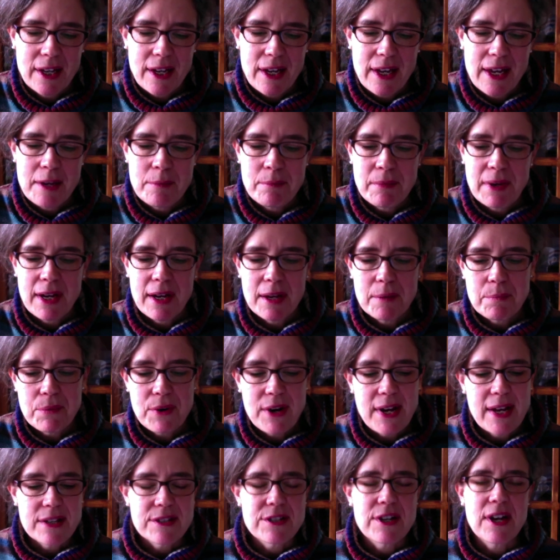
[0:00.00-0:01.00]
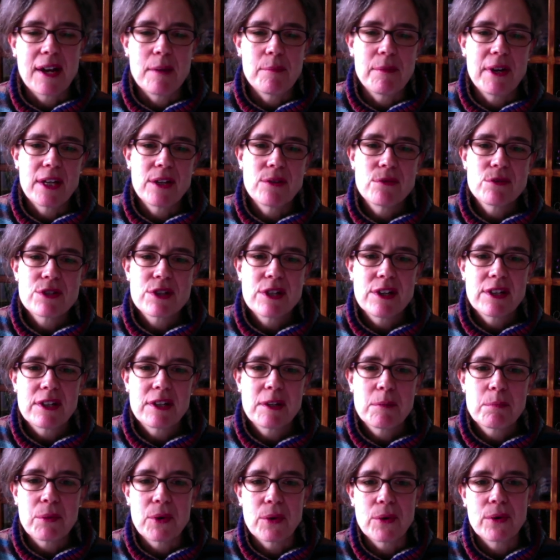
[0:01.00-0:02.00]
In my prayer time I use a
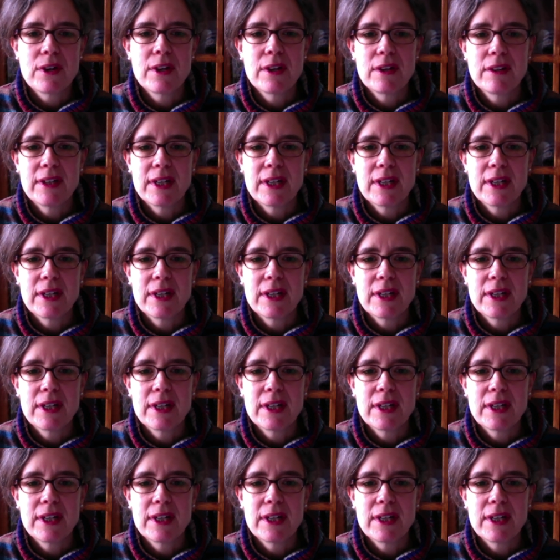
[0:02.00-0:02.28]
little book